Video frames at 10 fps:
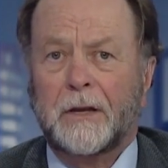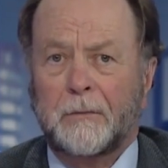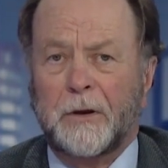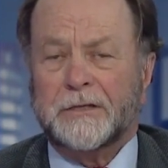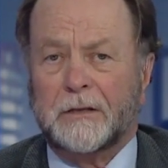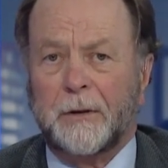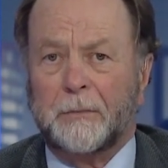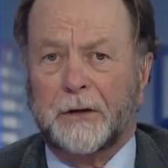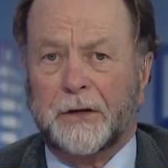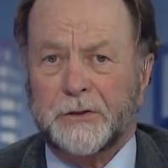most of the
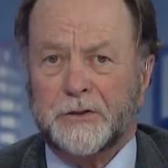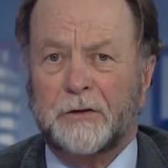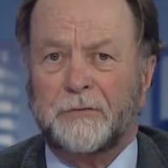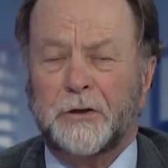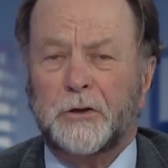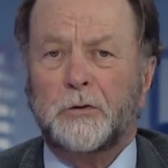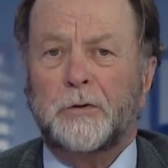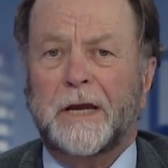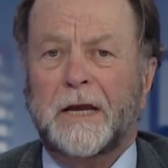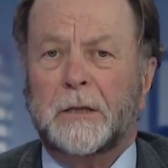people are conservative, you would hear